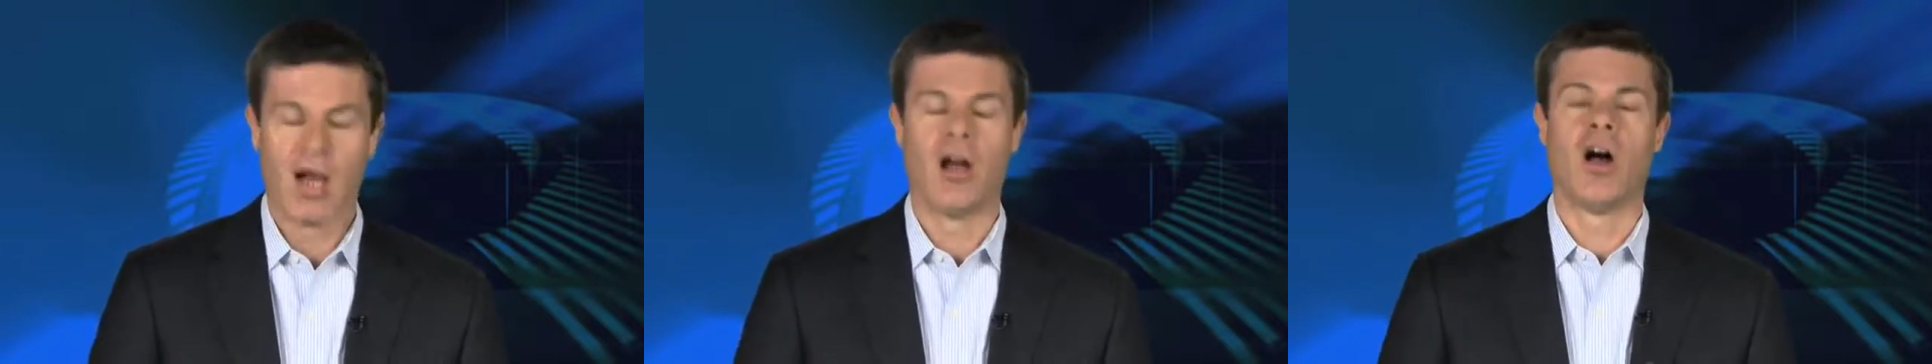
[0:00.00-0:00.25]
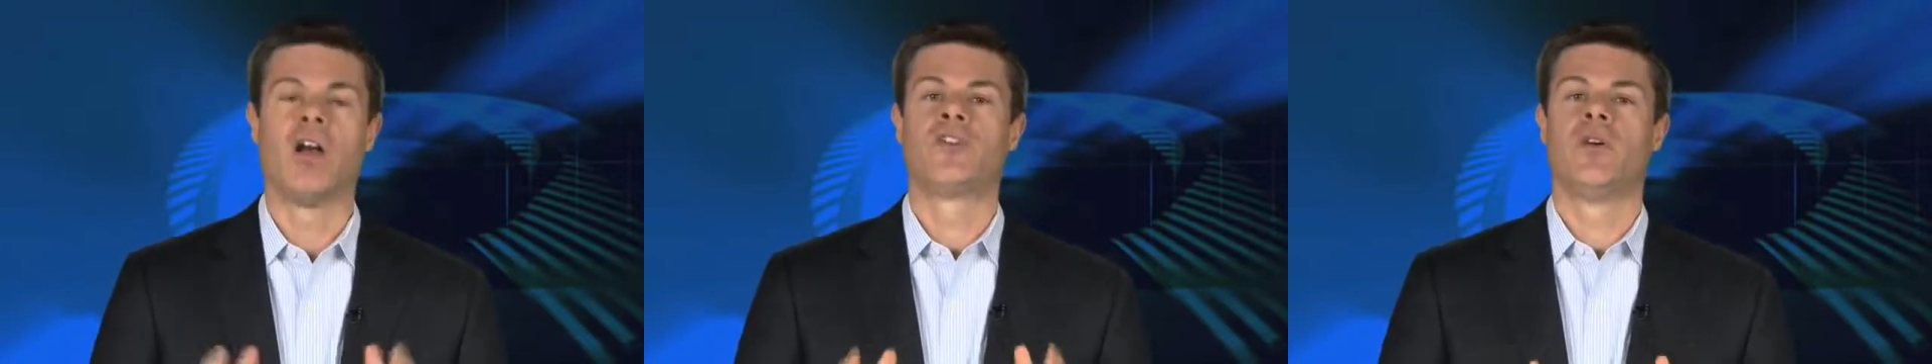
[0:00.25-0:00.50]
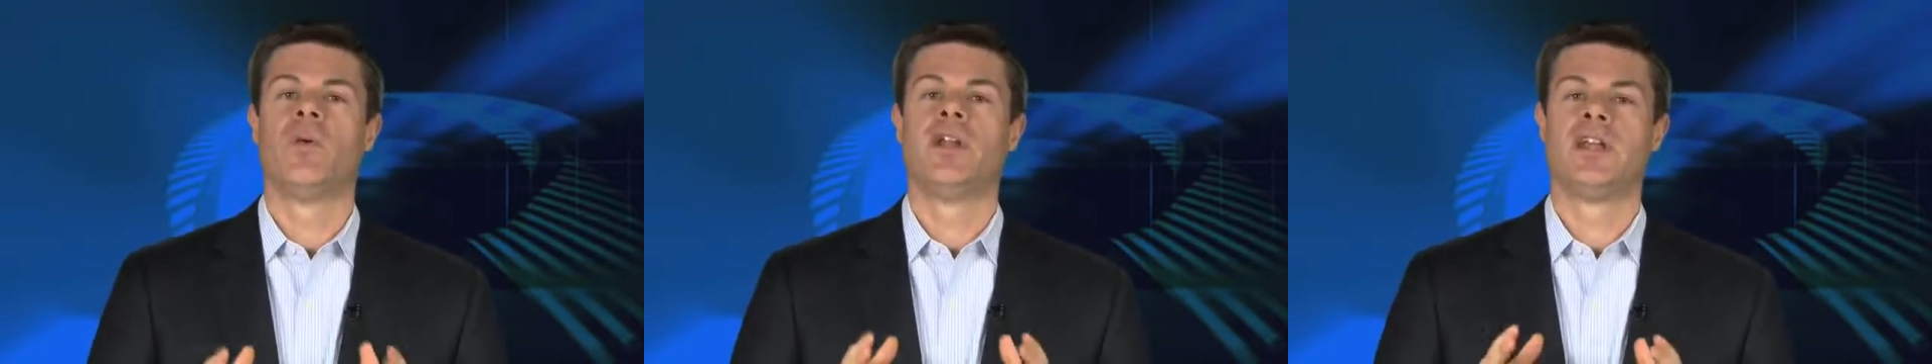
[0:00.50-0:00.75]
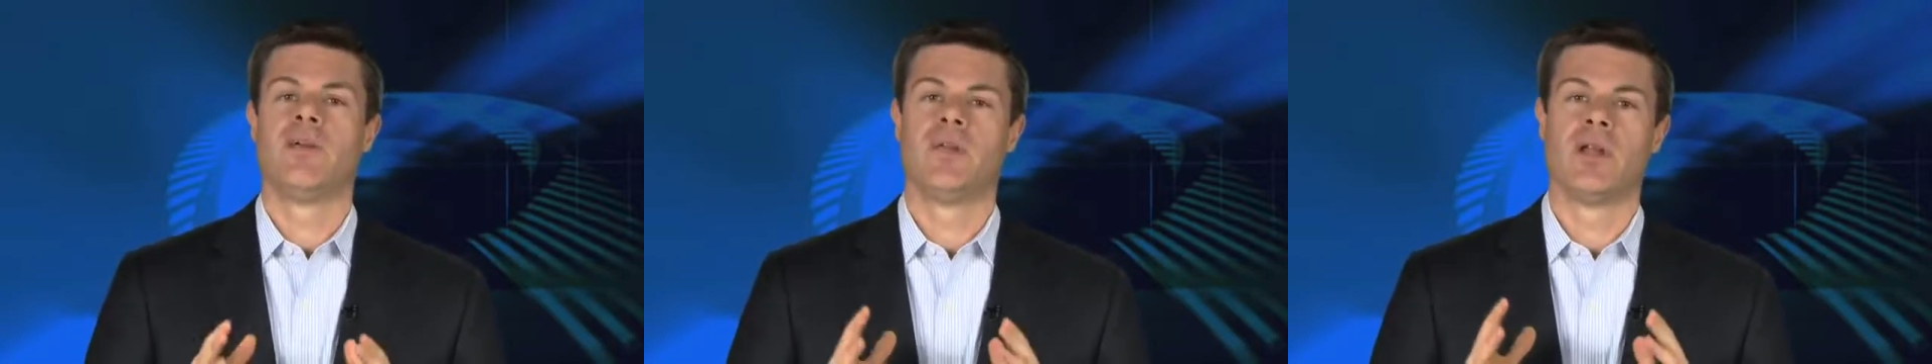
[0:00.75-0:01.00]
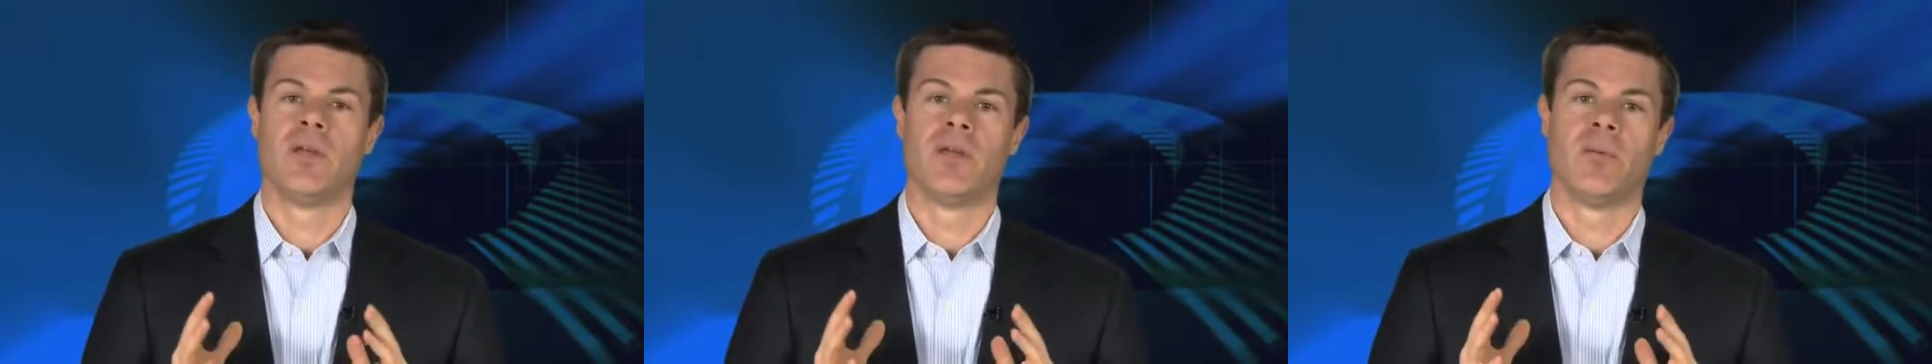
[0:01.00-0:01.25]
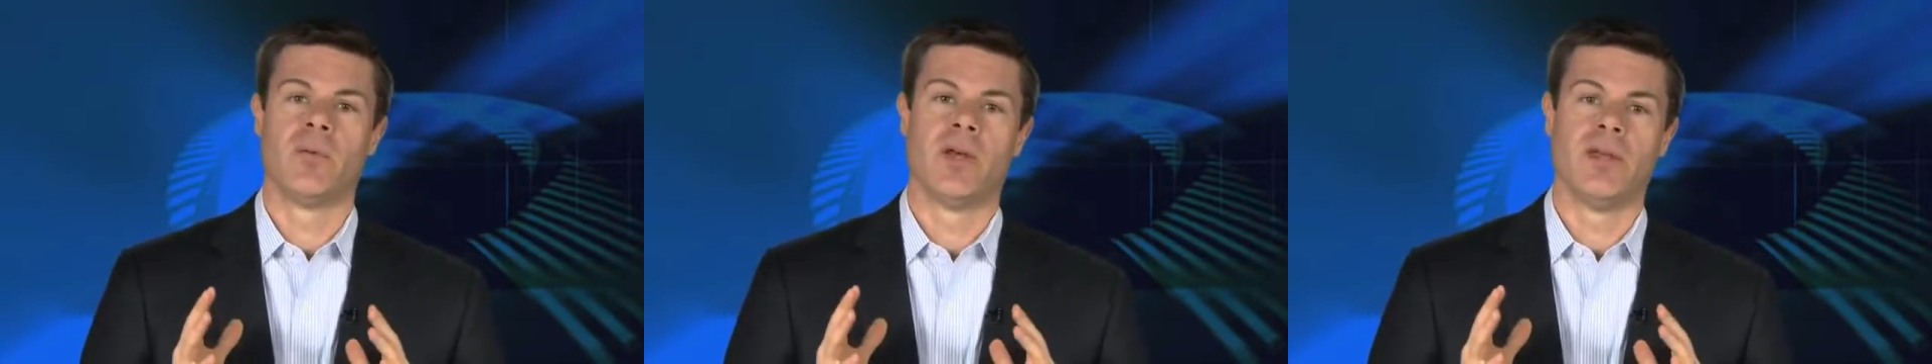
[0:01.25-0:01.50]
I also want to give
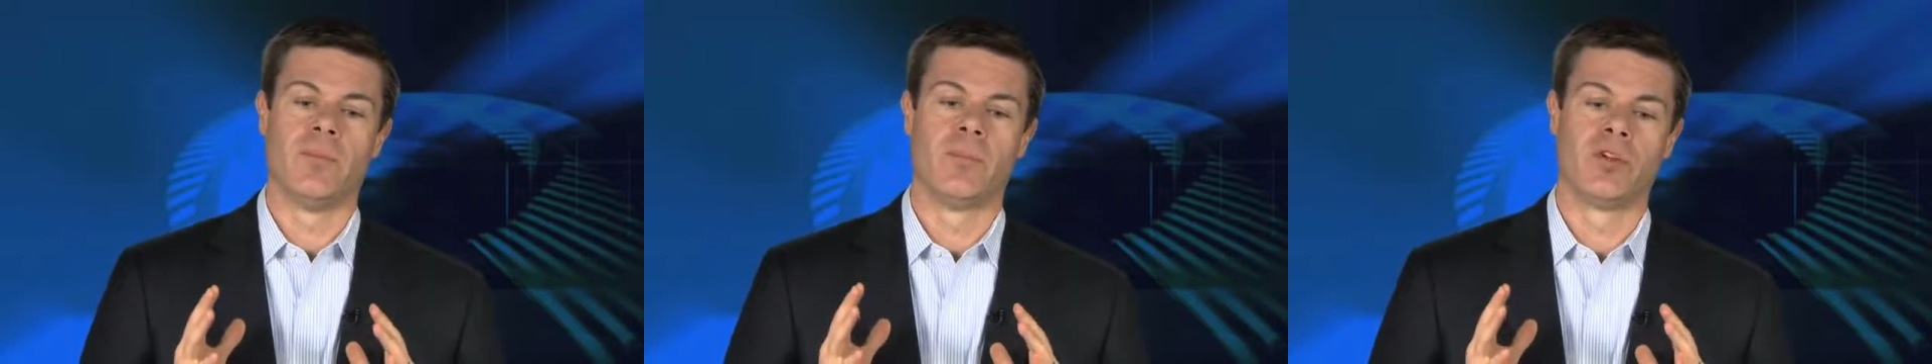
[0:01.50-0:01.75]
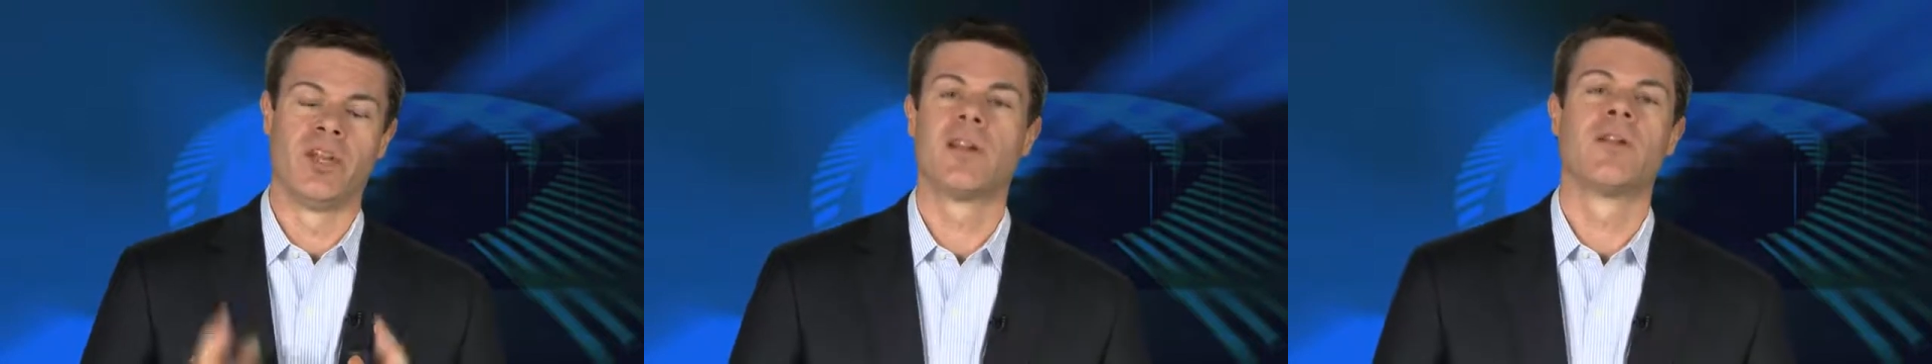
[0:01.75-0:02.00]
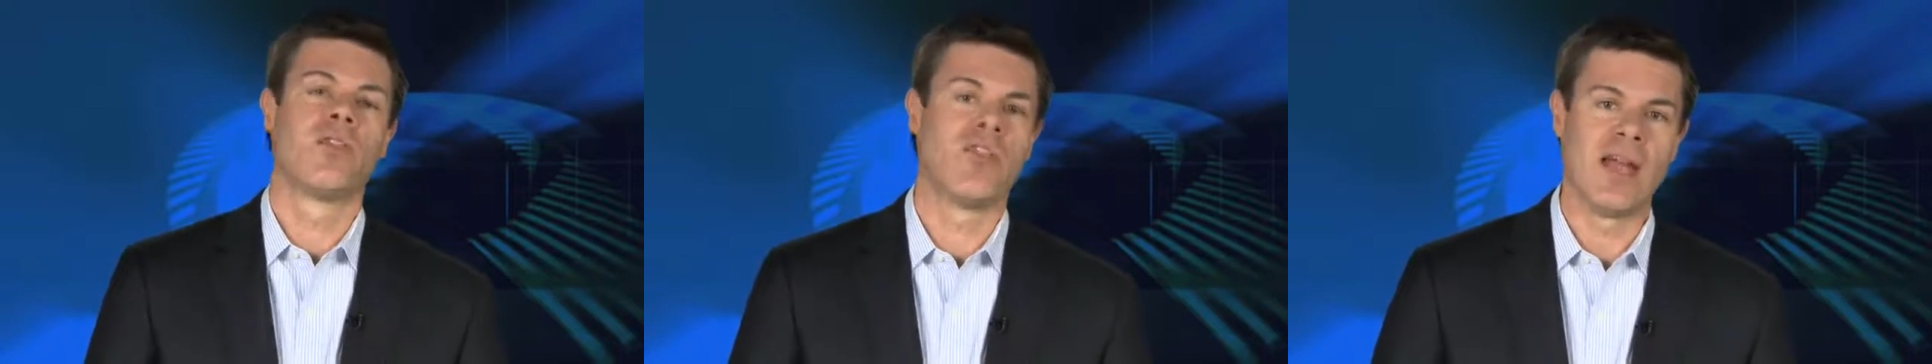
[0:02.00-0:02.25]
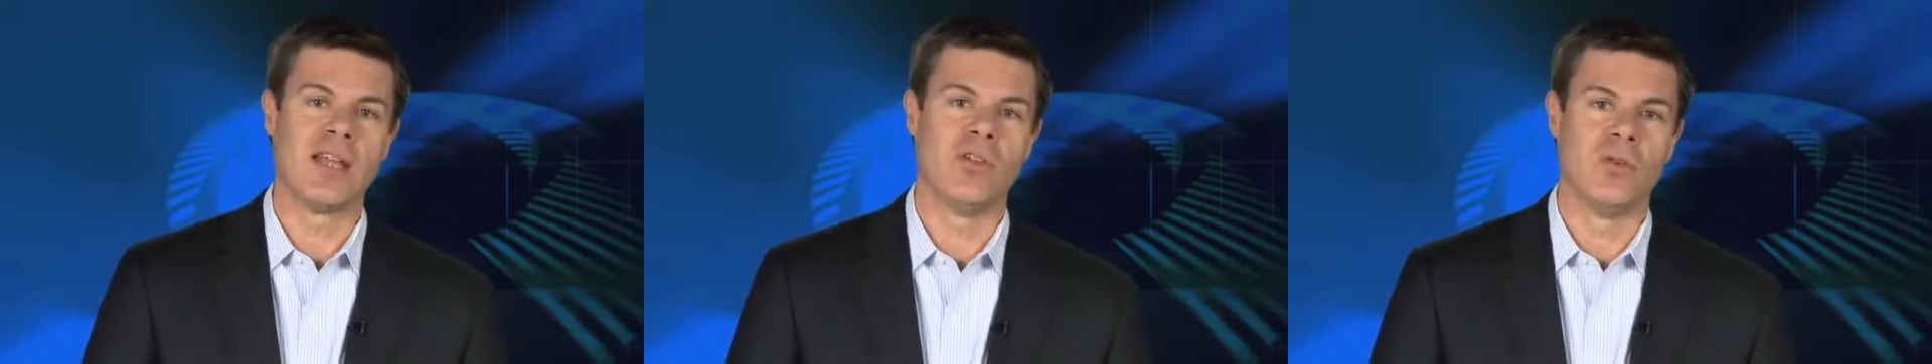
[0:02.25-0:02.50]
a particular thank